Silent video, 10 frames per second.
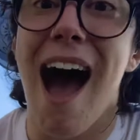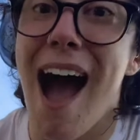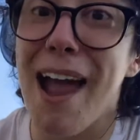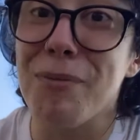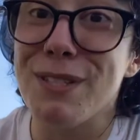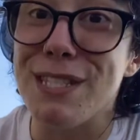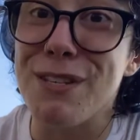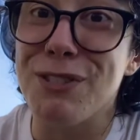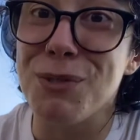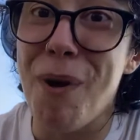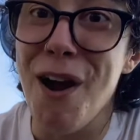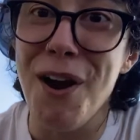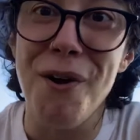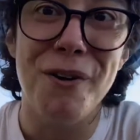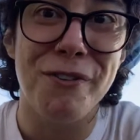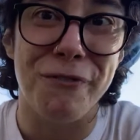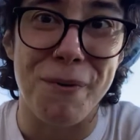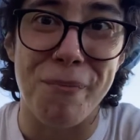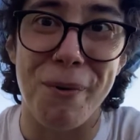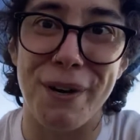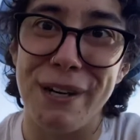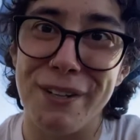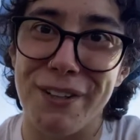I will see you tomorrow for more